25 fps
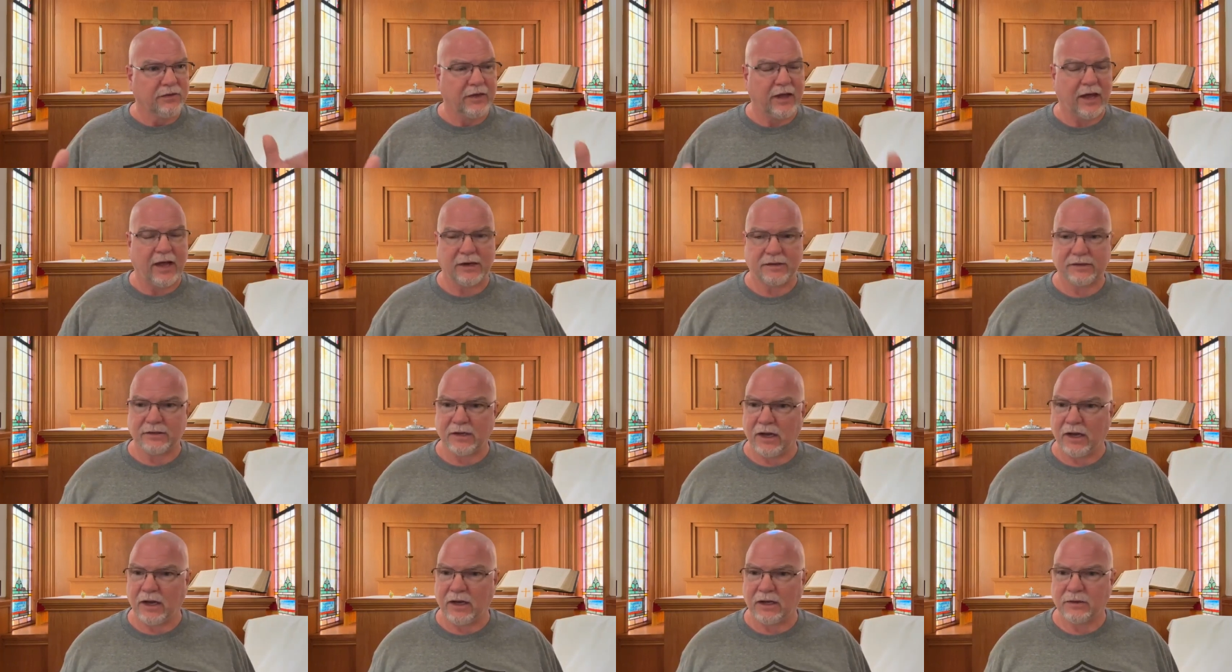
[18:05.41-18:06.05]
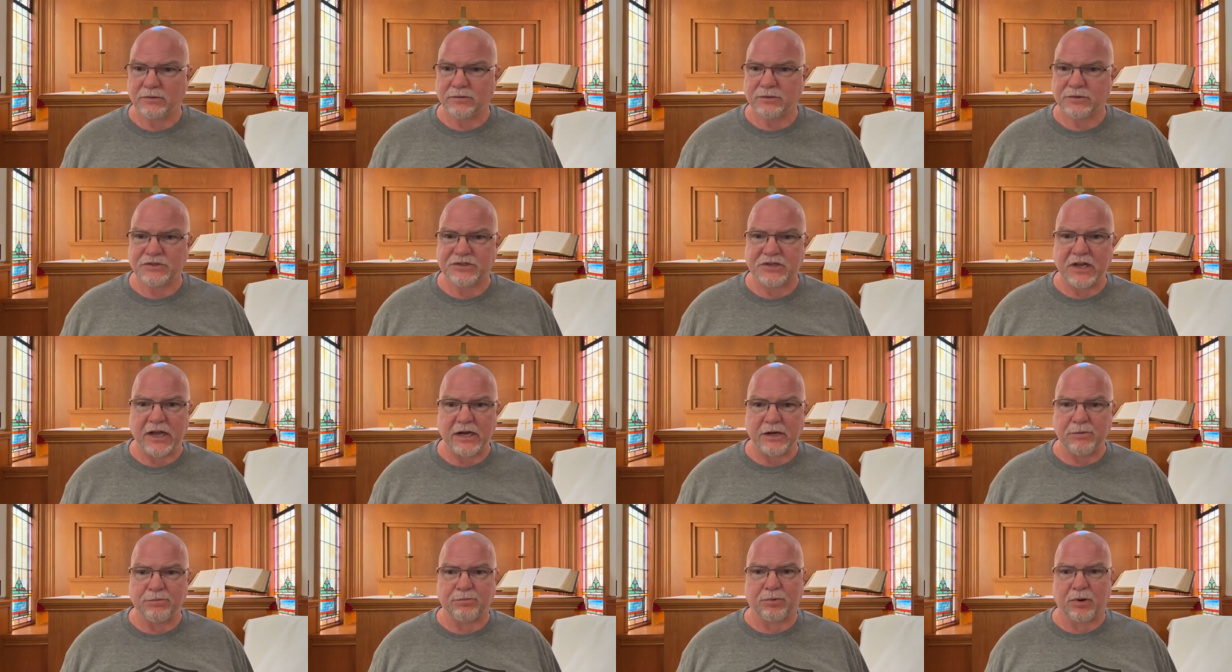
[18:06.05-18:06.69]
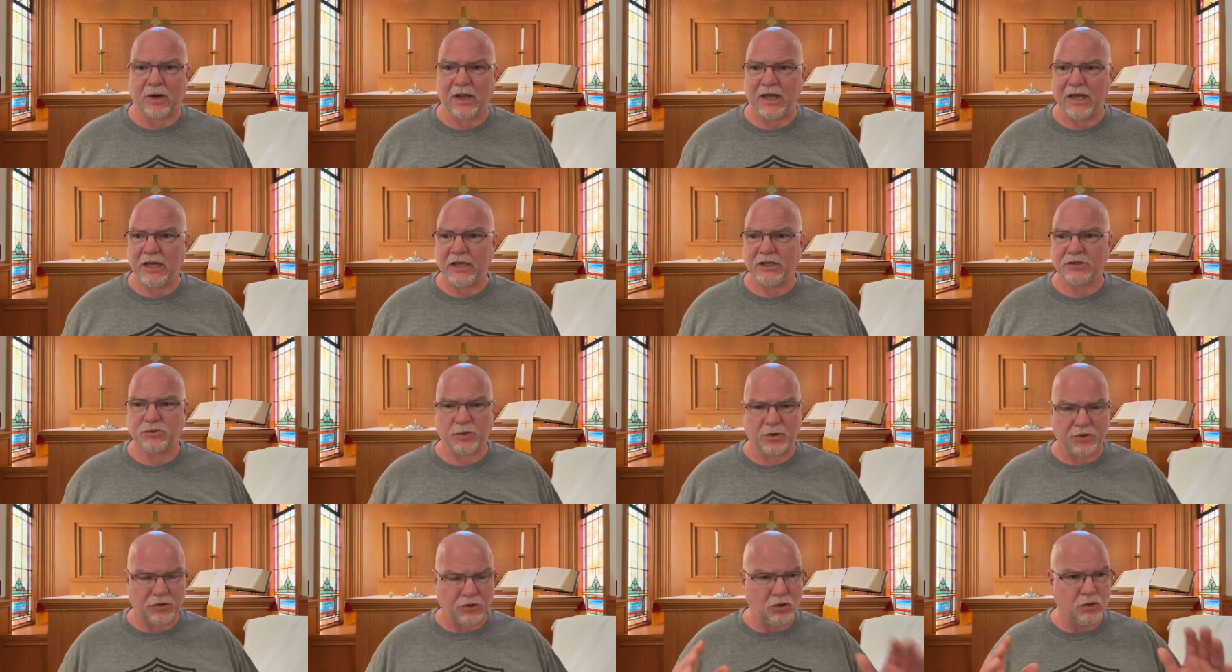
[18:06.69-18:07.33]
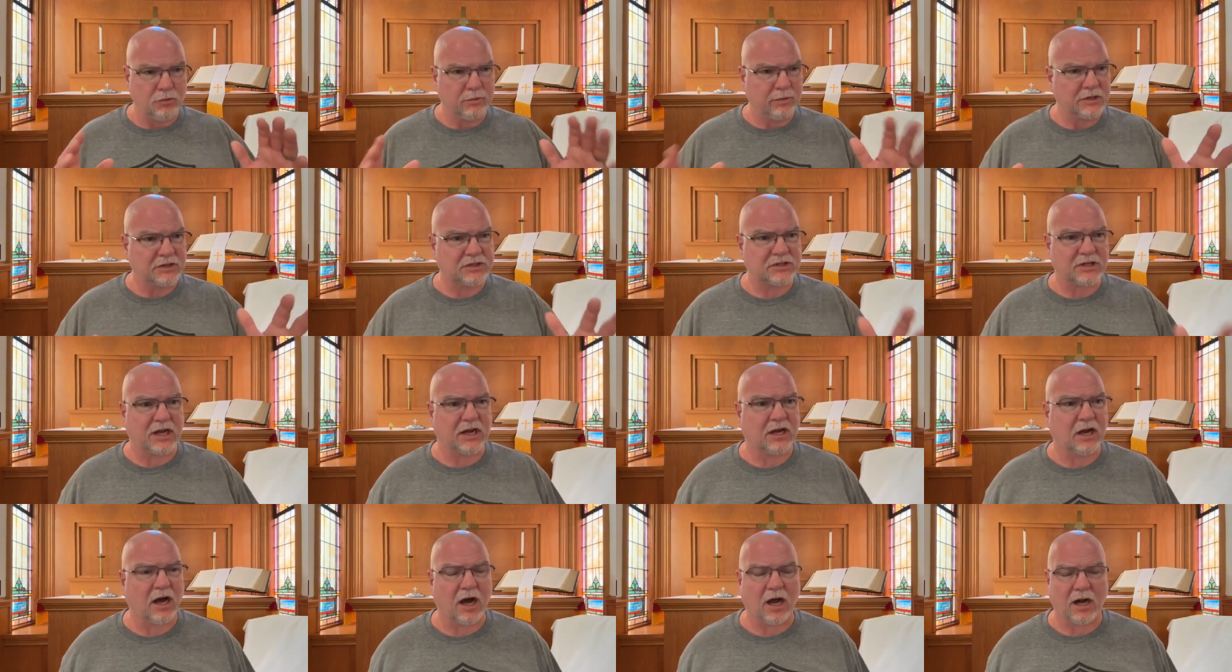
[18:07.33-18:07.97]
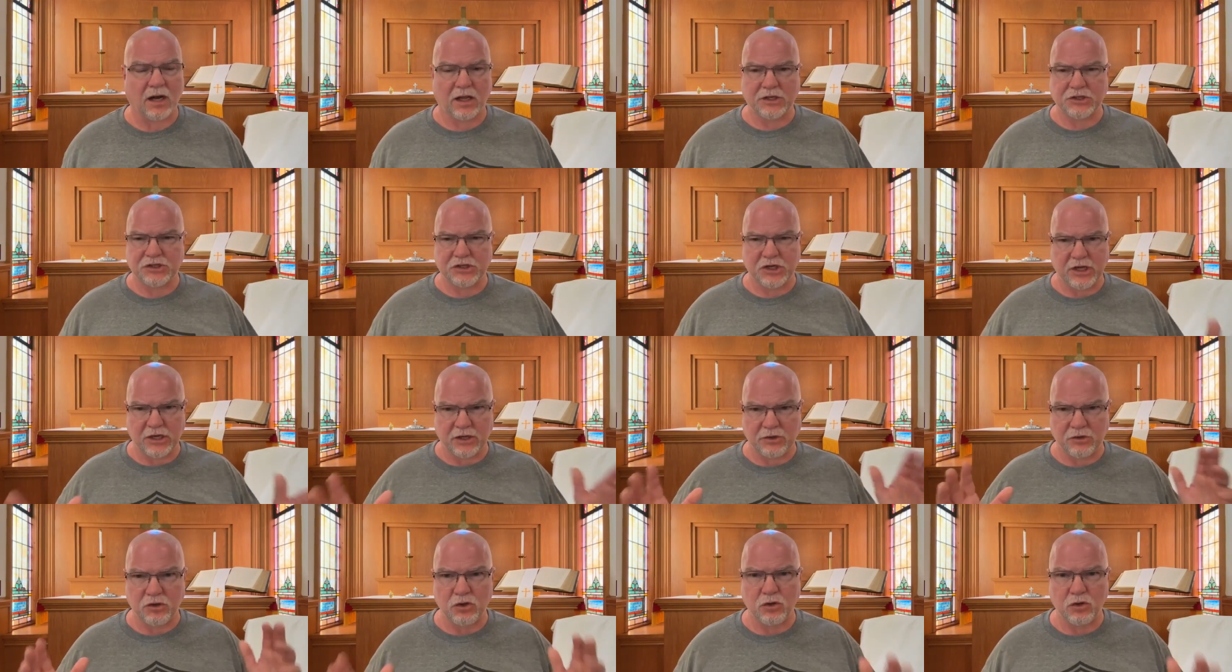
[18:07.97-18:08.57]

that uh, Satan plays with human psychology,